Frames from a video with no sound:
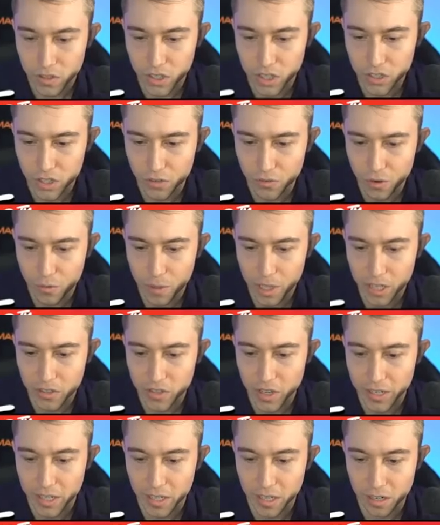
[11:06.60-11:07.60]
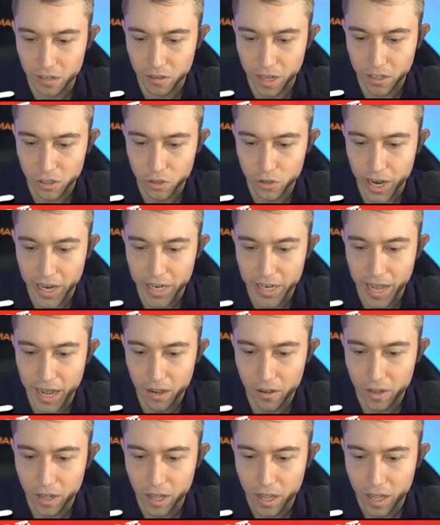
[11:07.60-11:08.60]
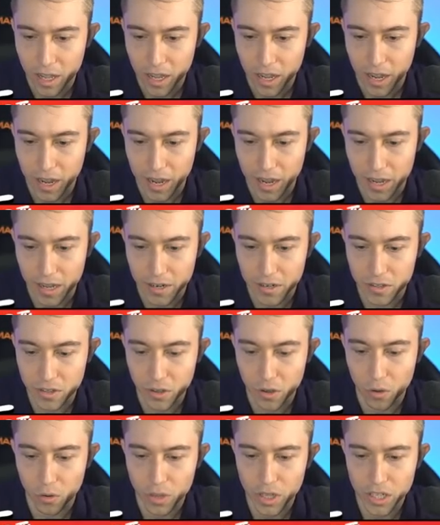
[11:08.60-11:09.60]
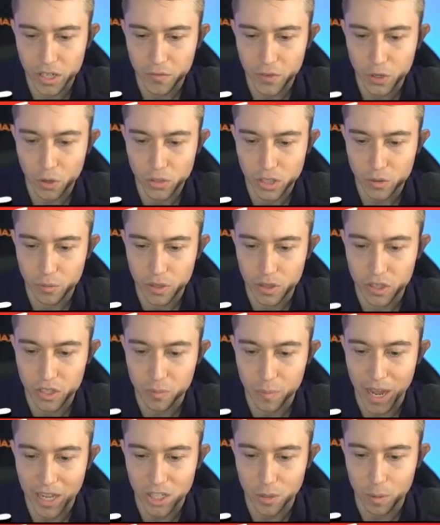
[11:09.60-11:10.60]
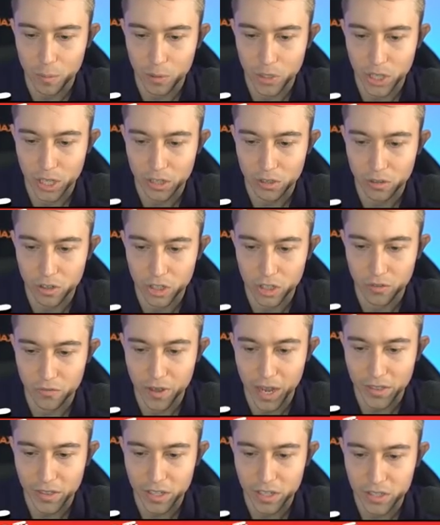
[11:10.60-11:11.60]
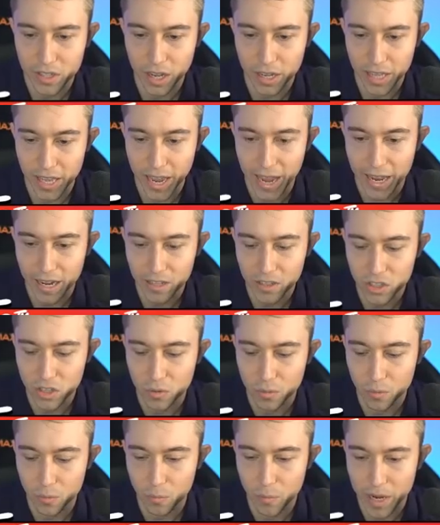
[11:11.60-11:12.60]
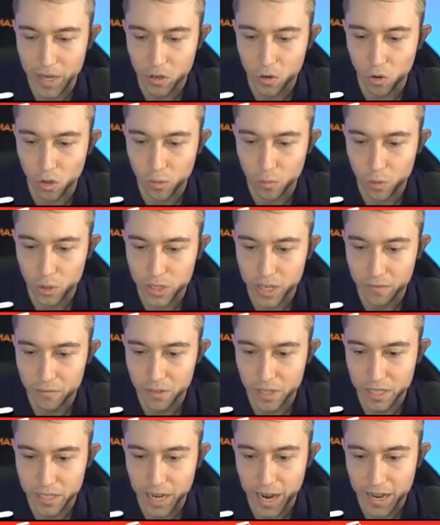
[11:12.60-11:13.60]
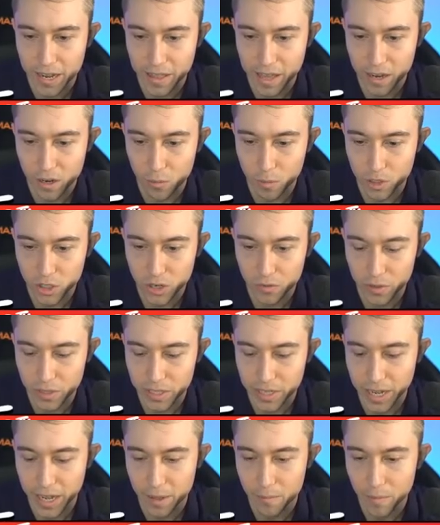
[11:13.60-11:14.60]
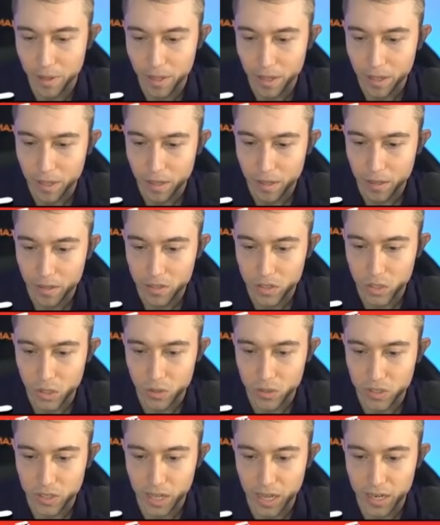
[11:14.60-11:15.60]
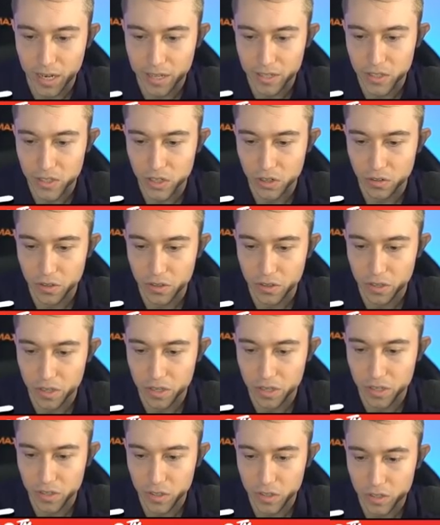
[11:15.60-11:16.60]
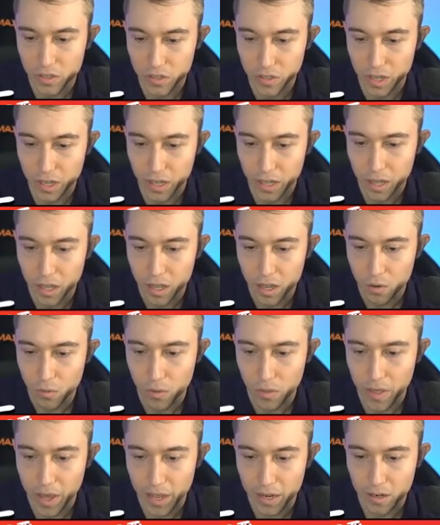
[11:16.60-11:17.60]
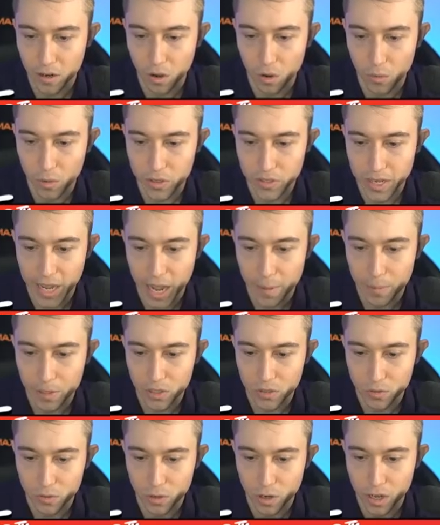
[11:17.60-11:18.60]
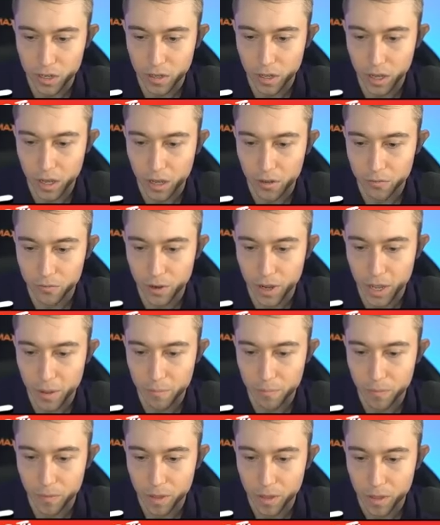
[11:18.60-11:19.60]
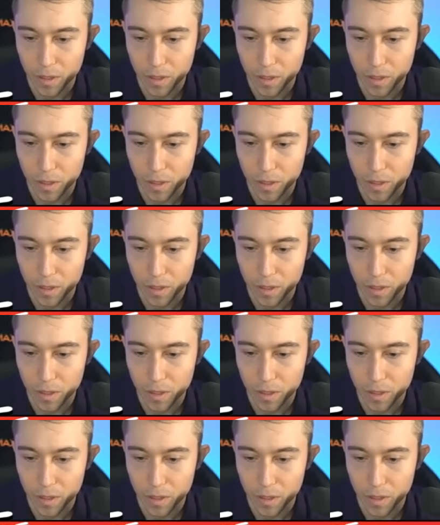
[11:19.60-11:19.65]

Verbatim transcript: Decent for me because I can get Electro Dragon now. And the only difficulty with this matchup in particular is the fact that he's got cannon, so my golem will definitely die to that almost every time. So it's not necessarily the easiest thing when that always happens for, uh, uh for him.